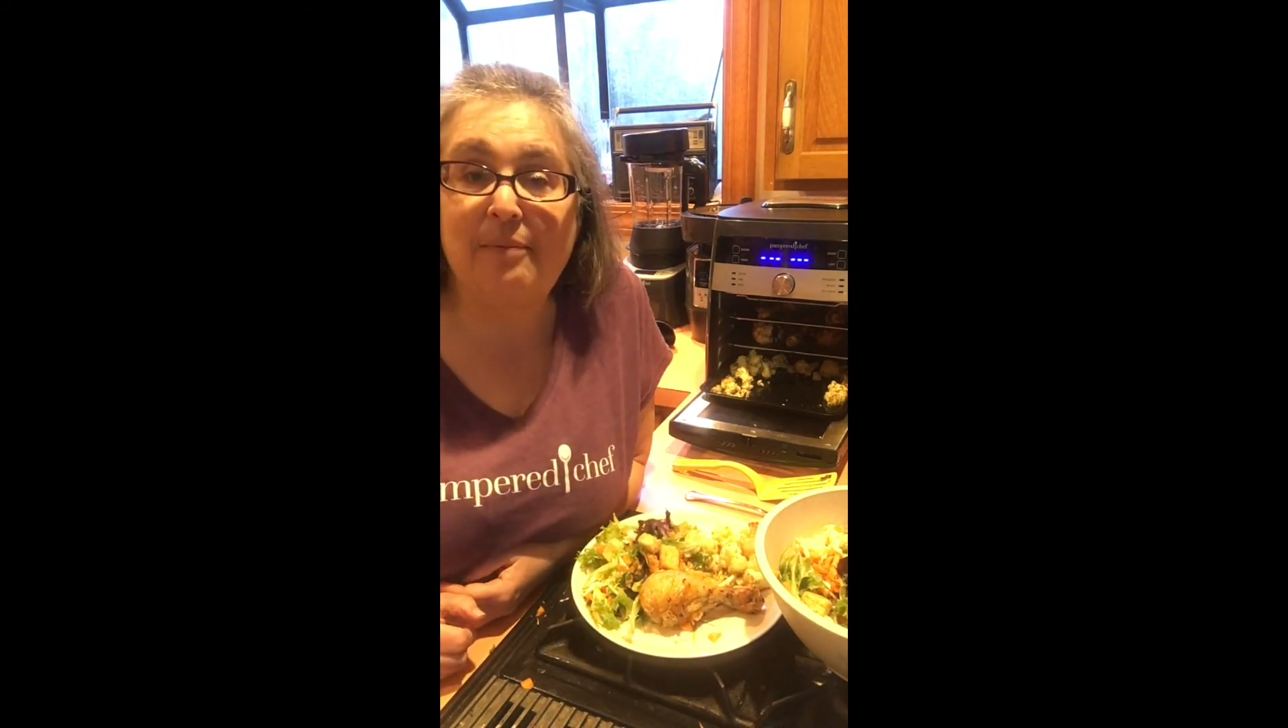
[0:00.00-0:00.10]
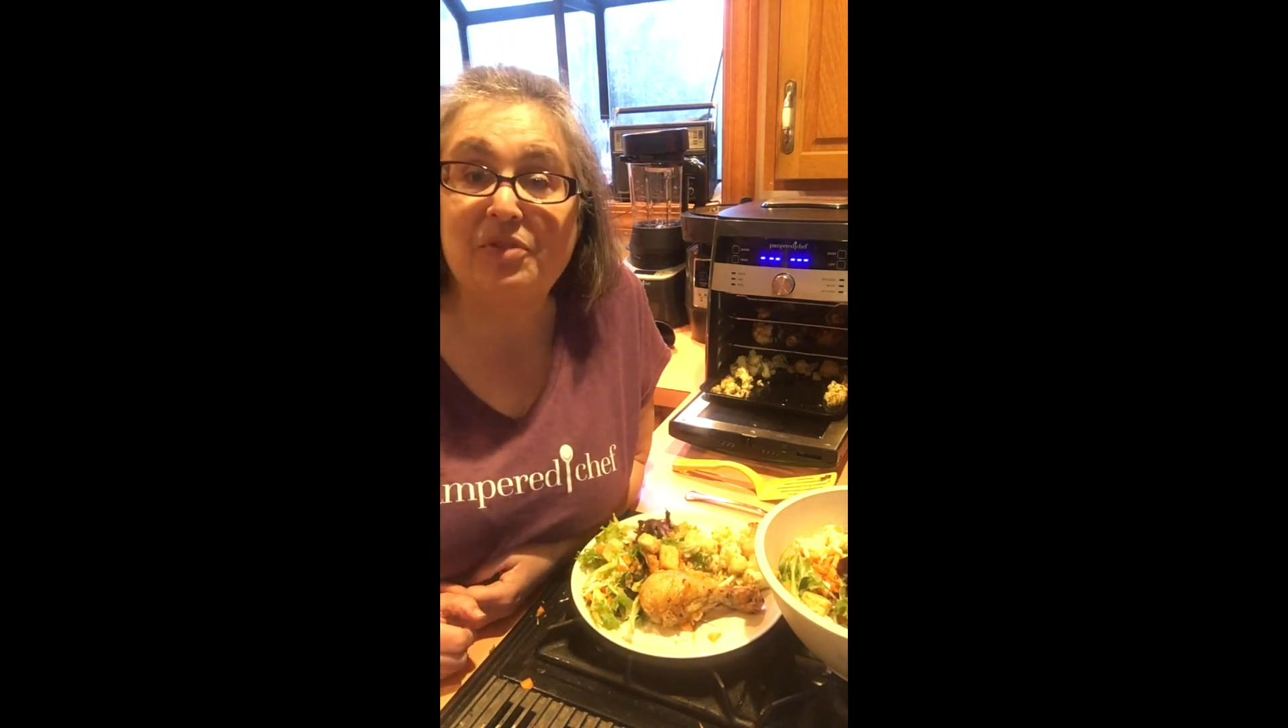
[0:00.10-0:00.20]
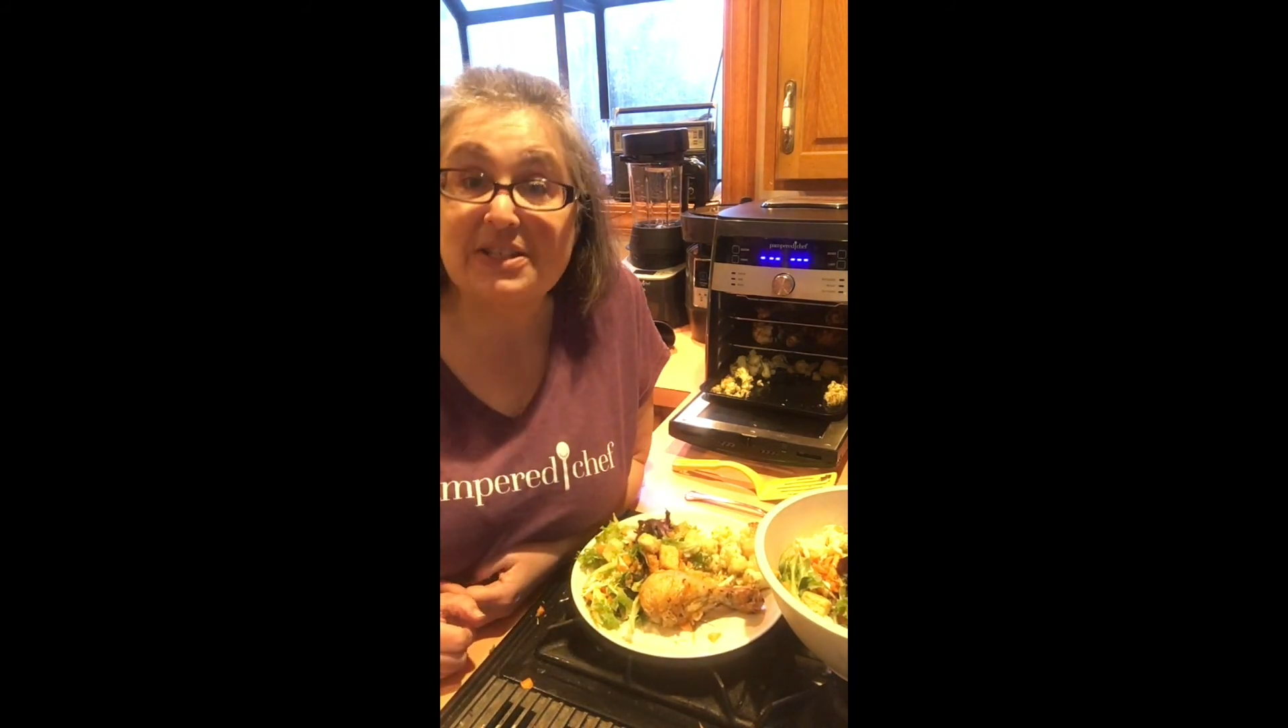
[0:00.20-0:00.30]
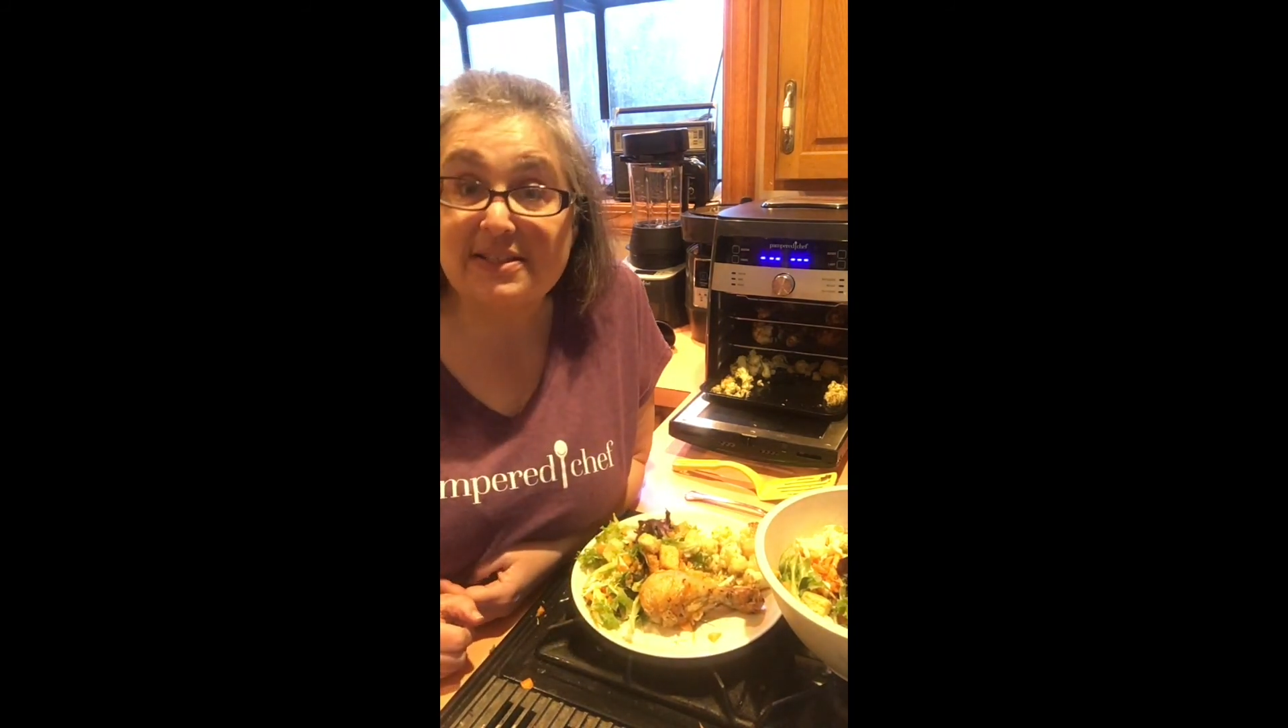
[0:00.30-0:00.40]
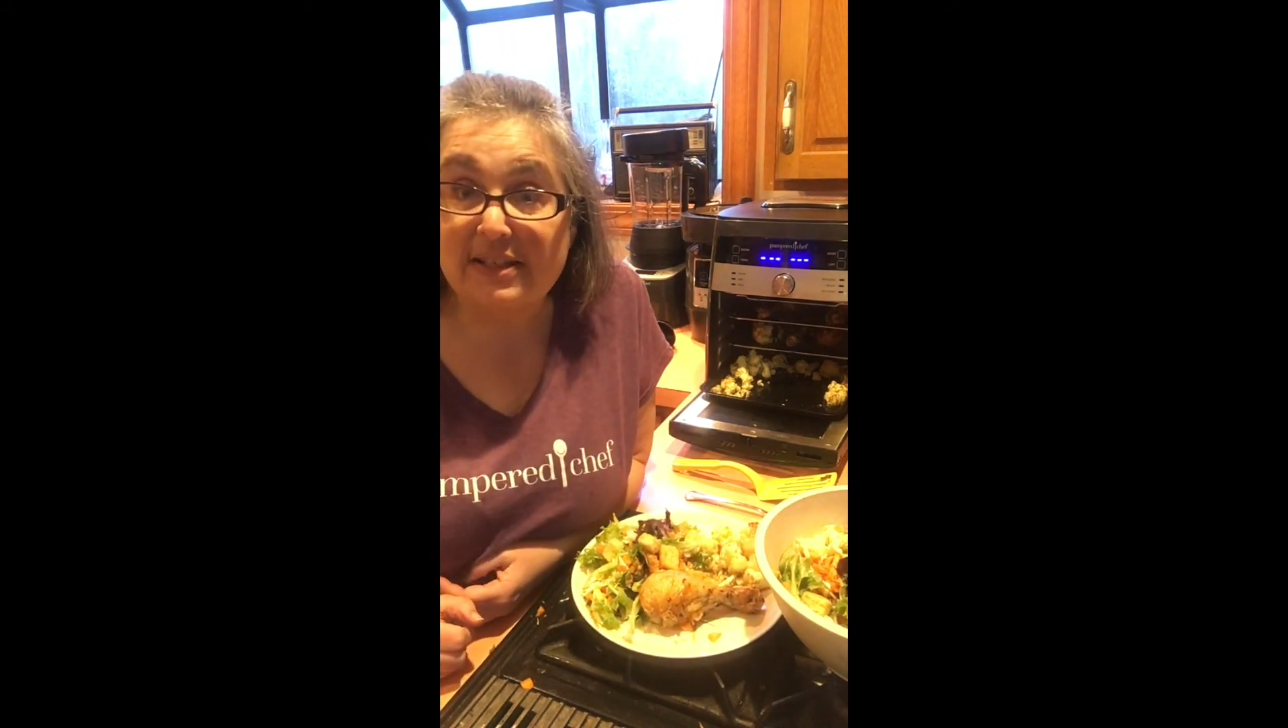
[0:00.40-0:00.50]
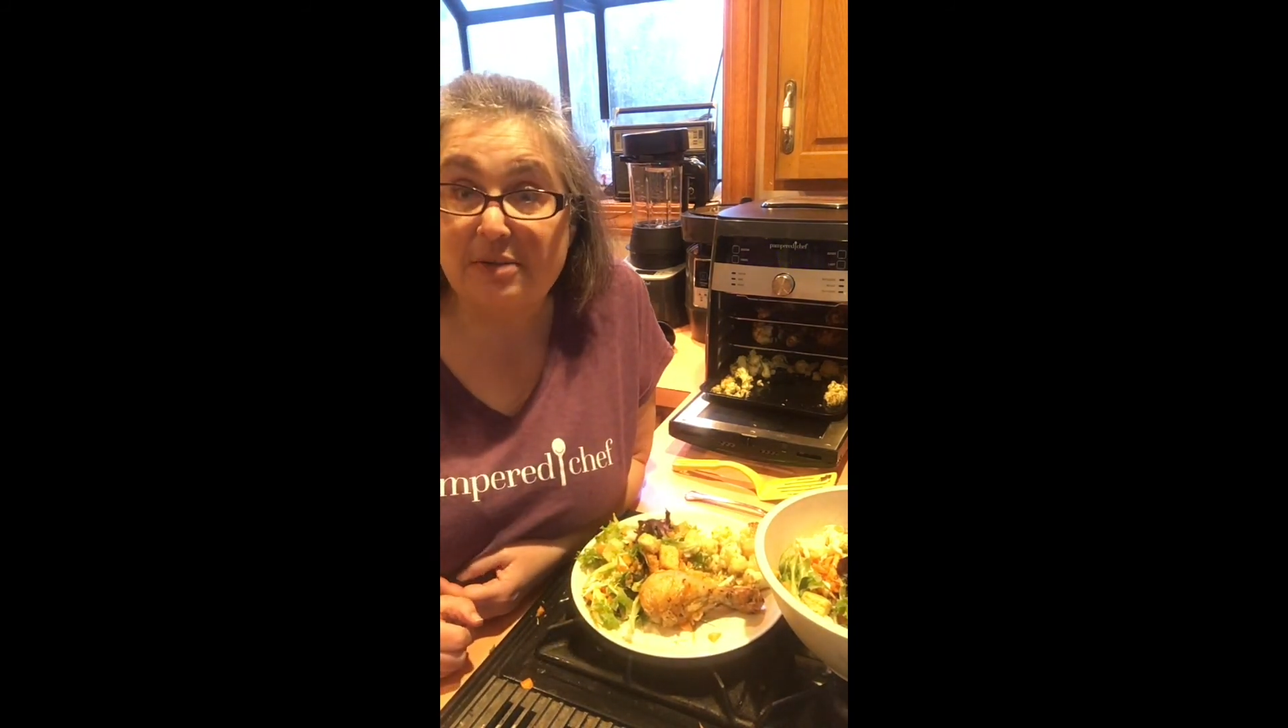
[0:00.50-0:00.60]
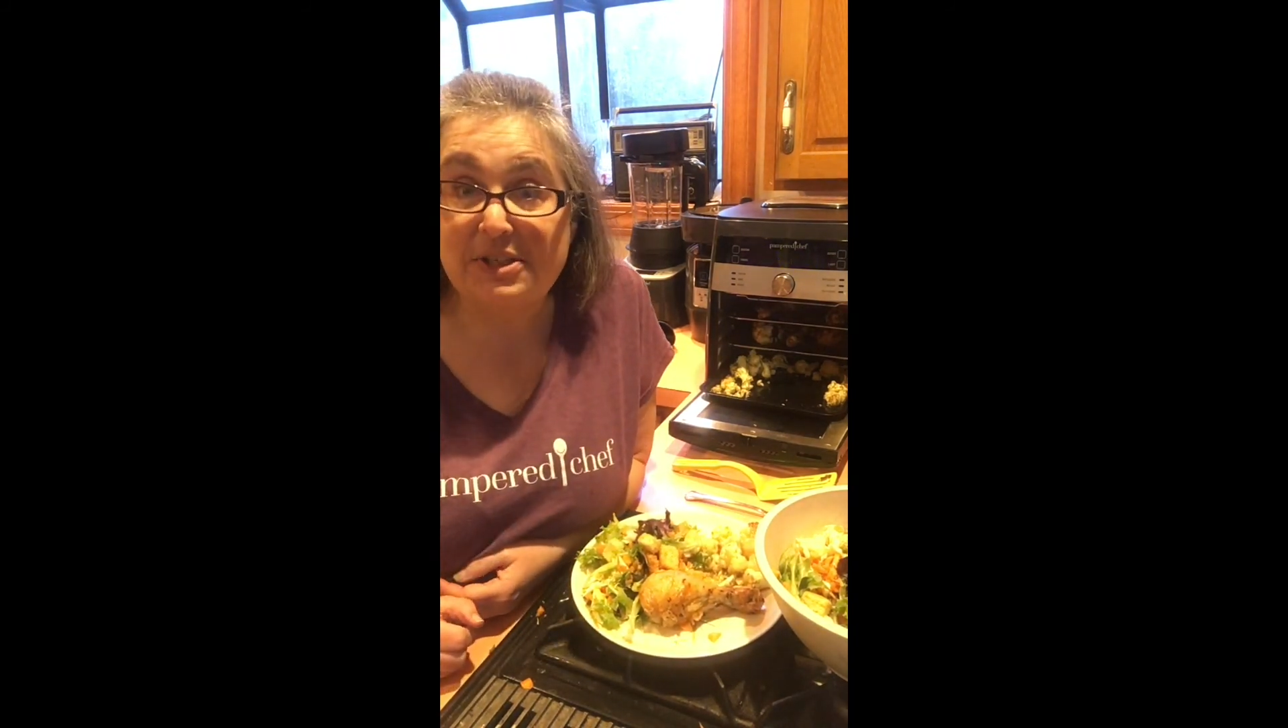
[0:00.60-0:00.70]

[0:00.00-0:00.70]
this is Linda